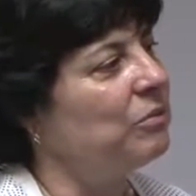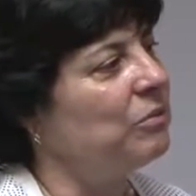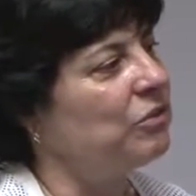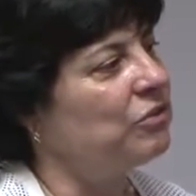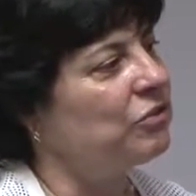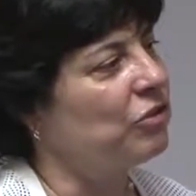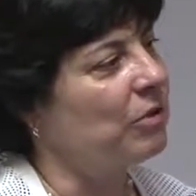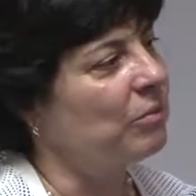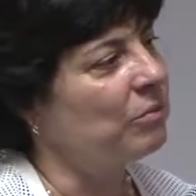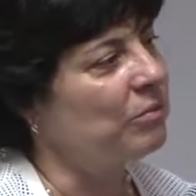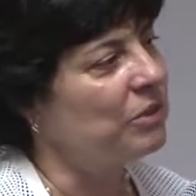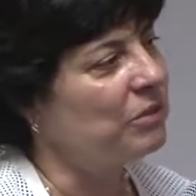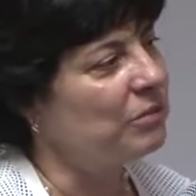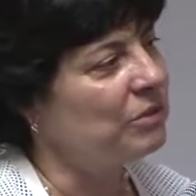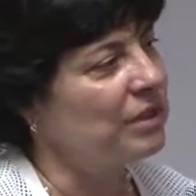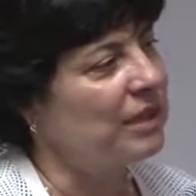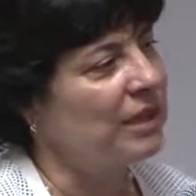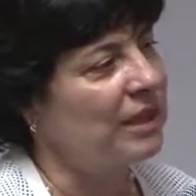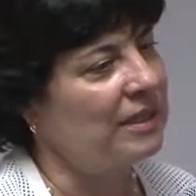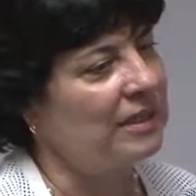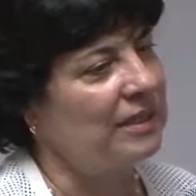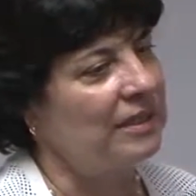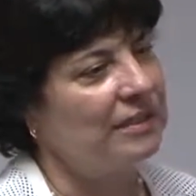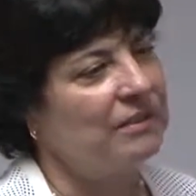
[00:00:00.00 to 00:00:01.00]
which are
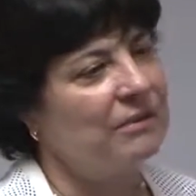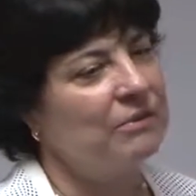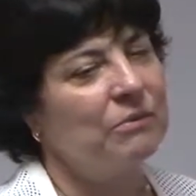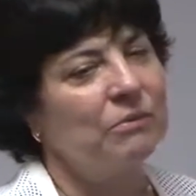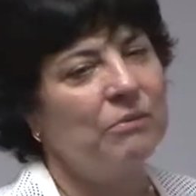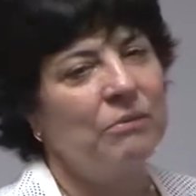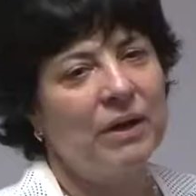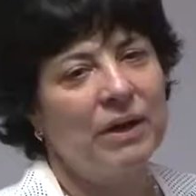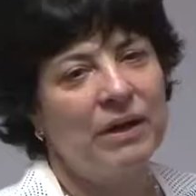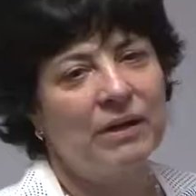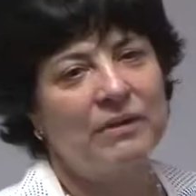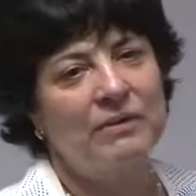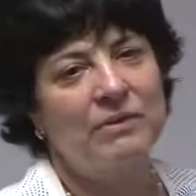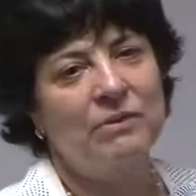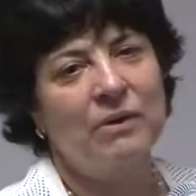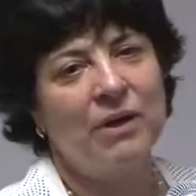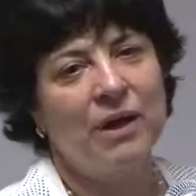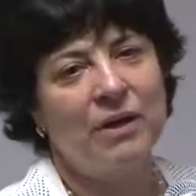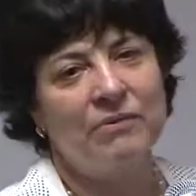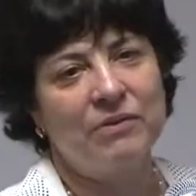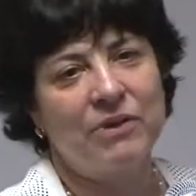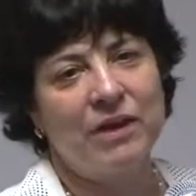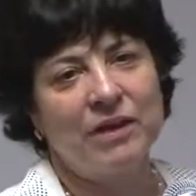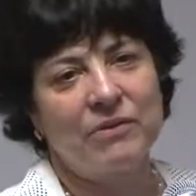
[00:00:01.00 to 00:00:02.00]
mutated when you
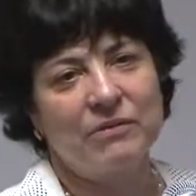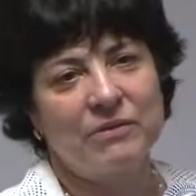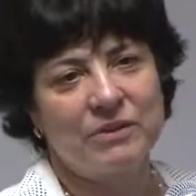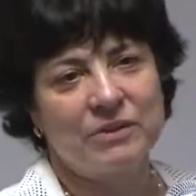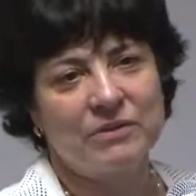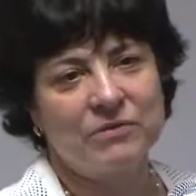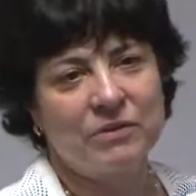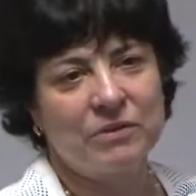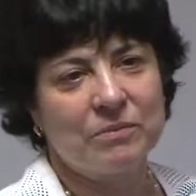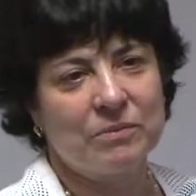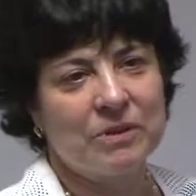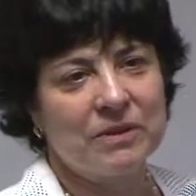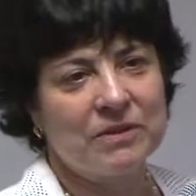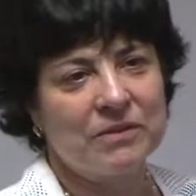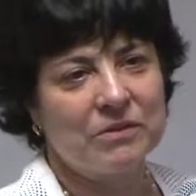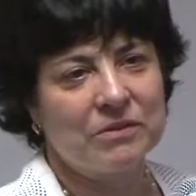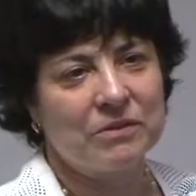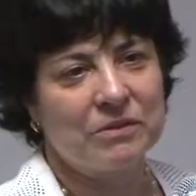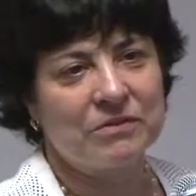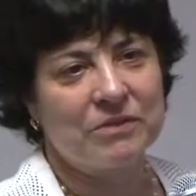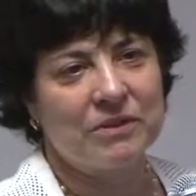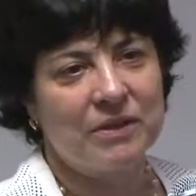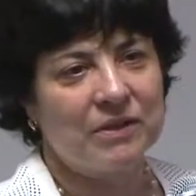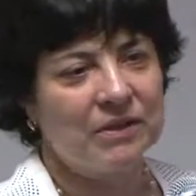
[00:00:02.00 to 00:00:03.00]
have high risk for breast
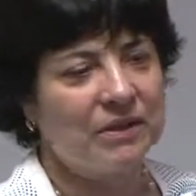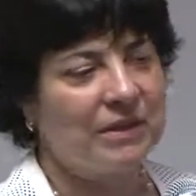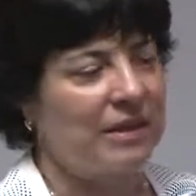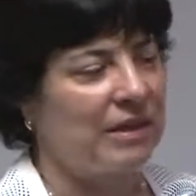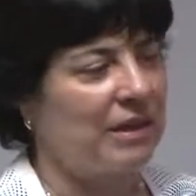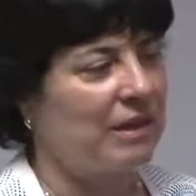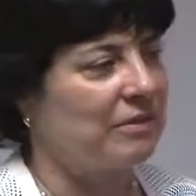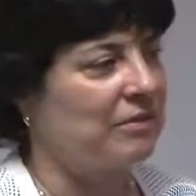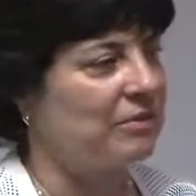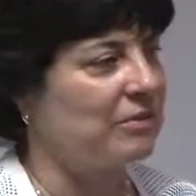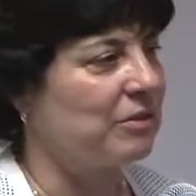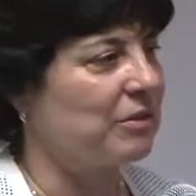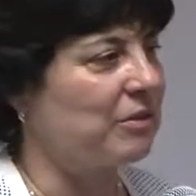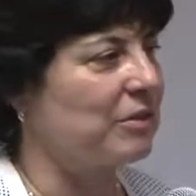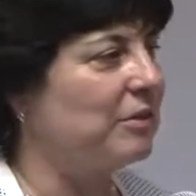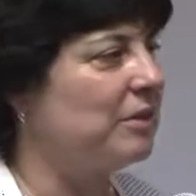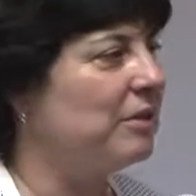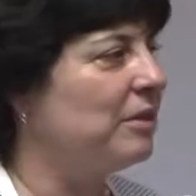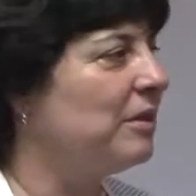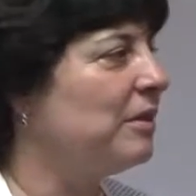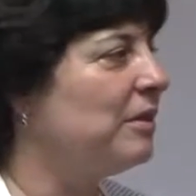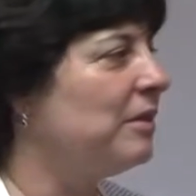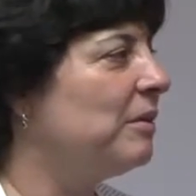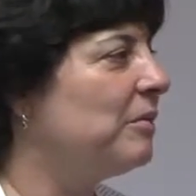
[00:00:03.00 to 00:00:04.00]
or ovarian
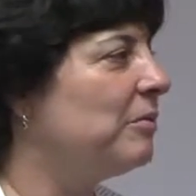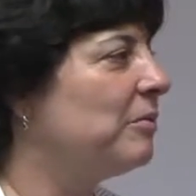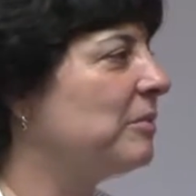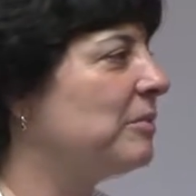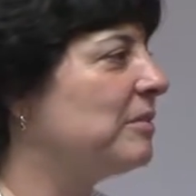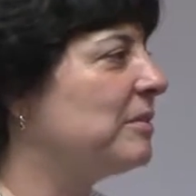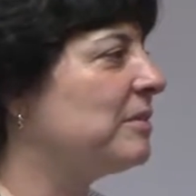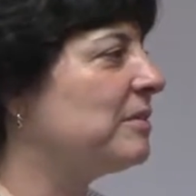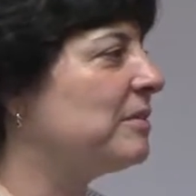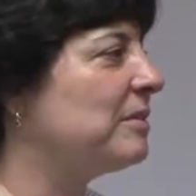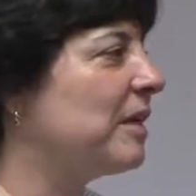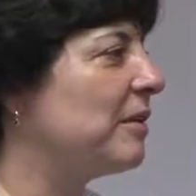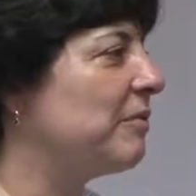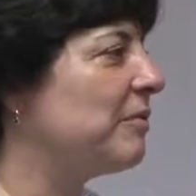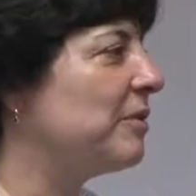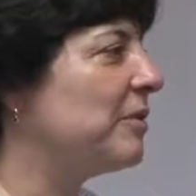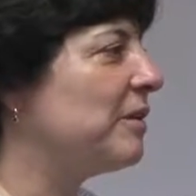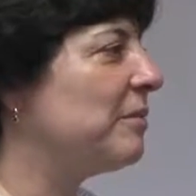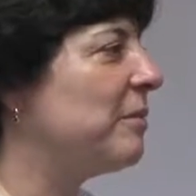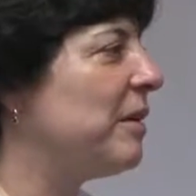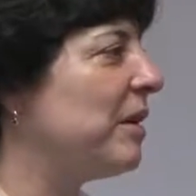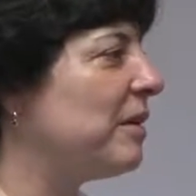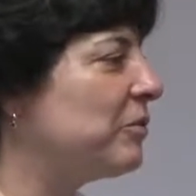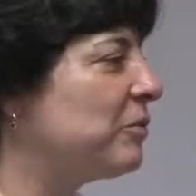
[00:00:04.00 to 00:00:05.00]
cancer were
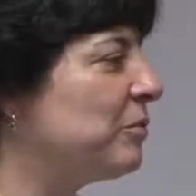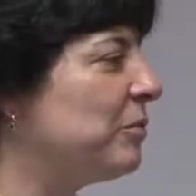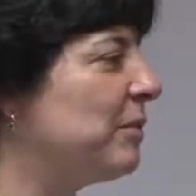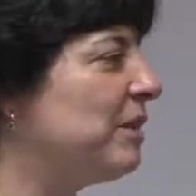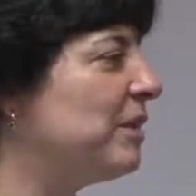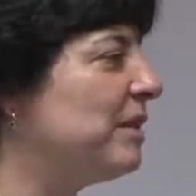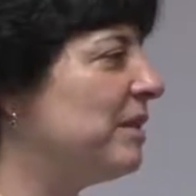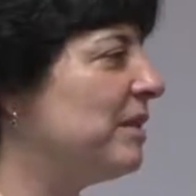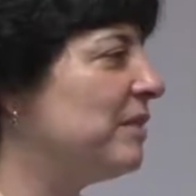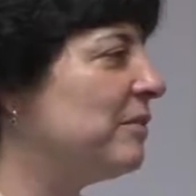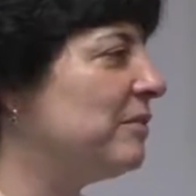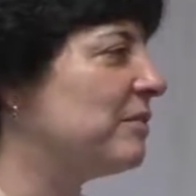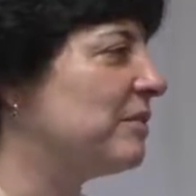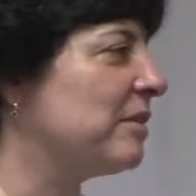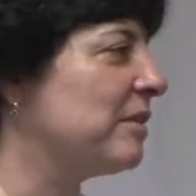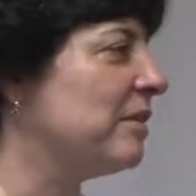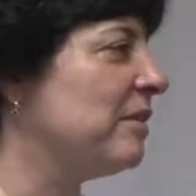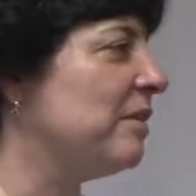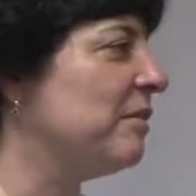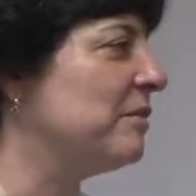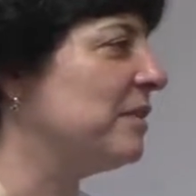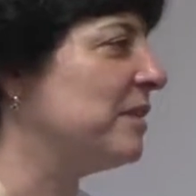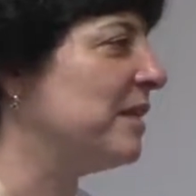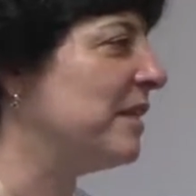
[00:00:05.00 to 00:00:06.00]
discovered about 20 years
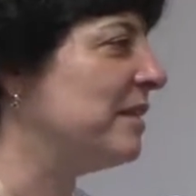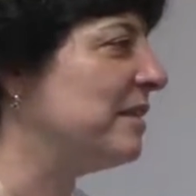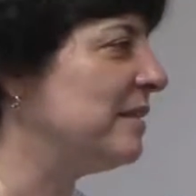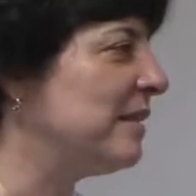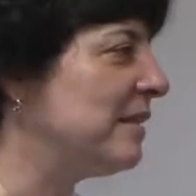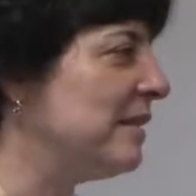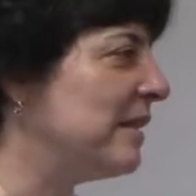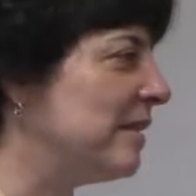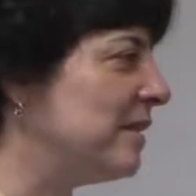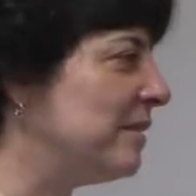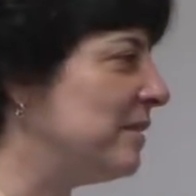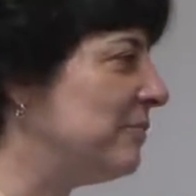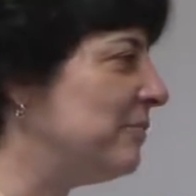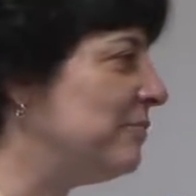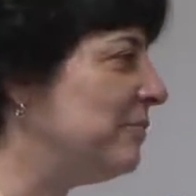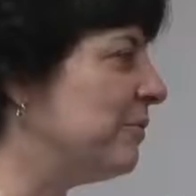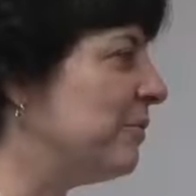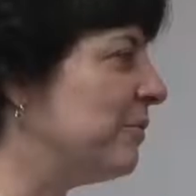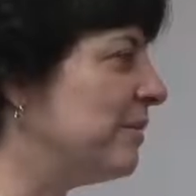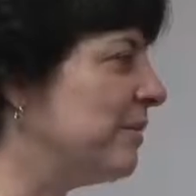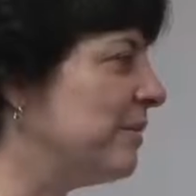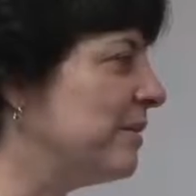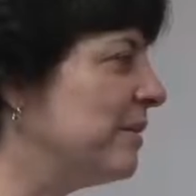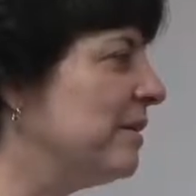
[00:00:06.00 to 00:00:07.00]
ago in
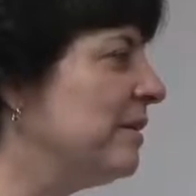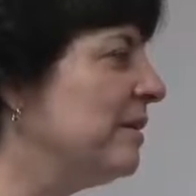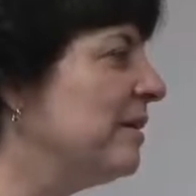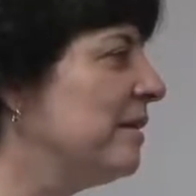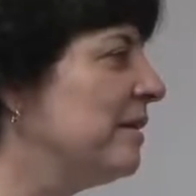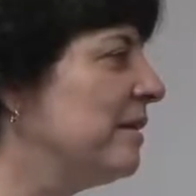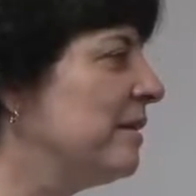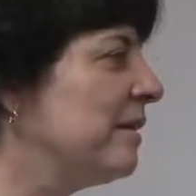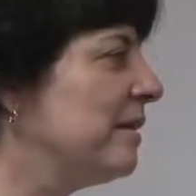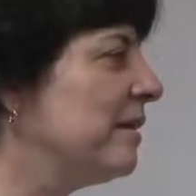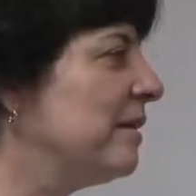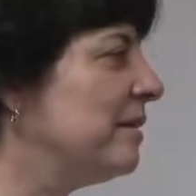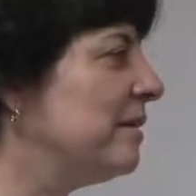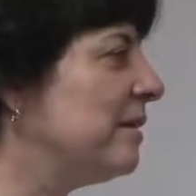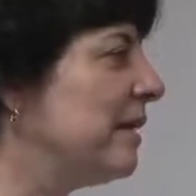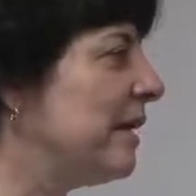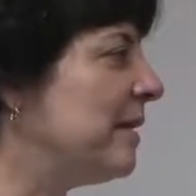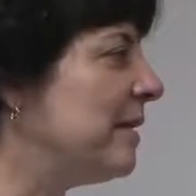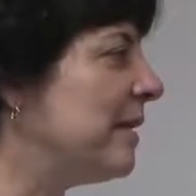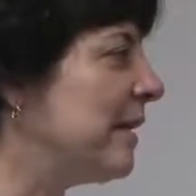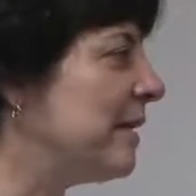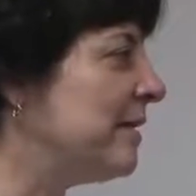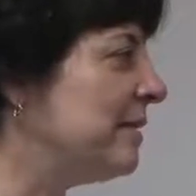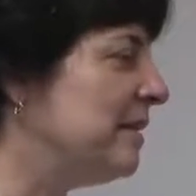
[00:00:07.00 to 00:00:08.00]
1994
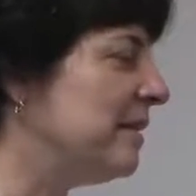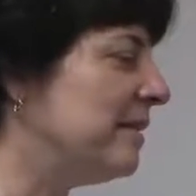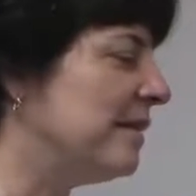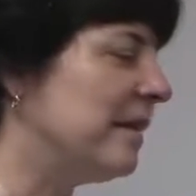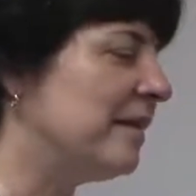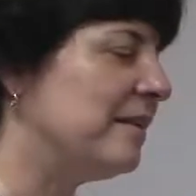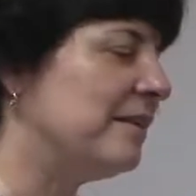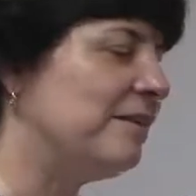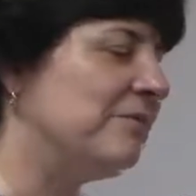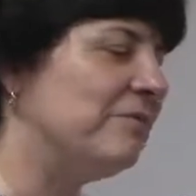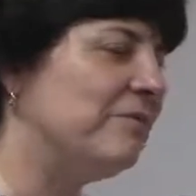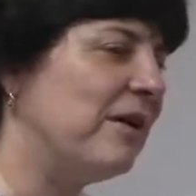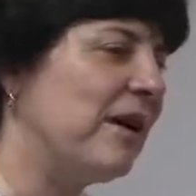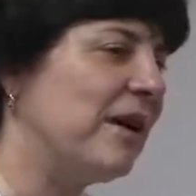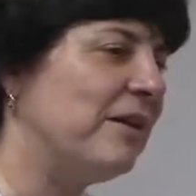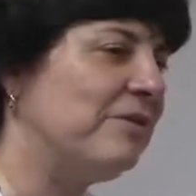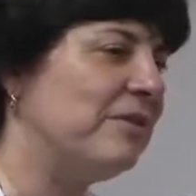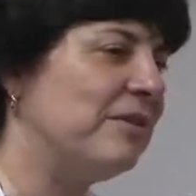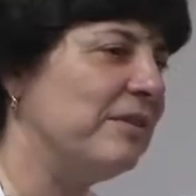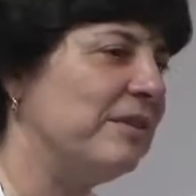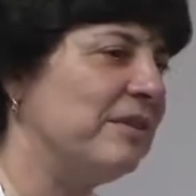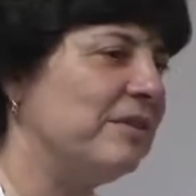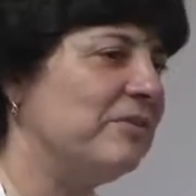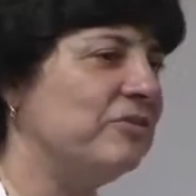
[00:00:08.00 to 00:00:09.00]
and
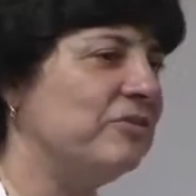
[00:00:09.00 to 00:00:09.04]
1995, and